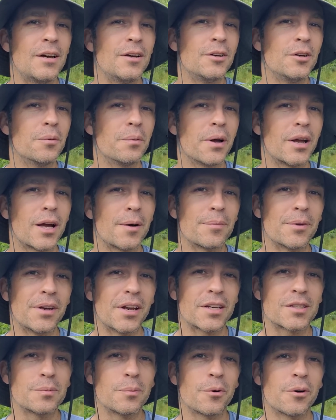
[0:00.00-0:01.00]
You'll wake up the
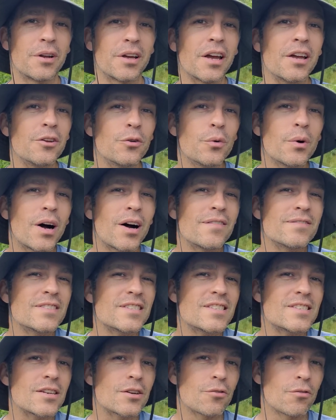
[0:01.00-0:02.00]
next morning and you will have
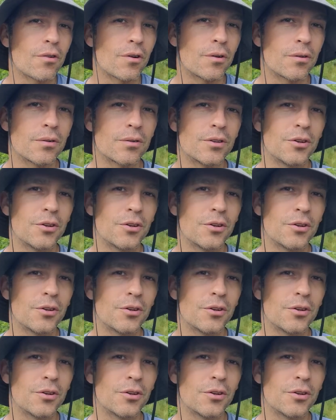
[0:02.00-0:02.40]
zero.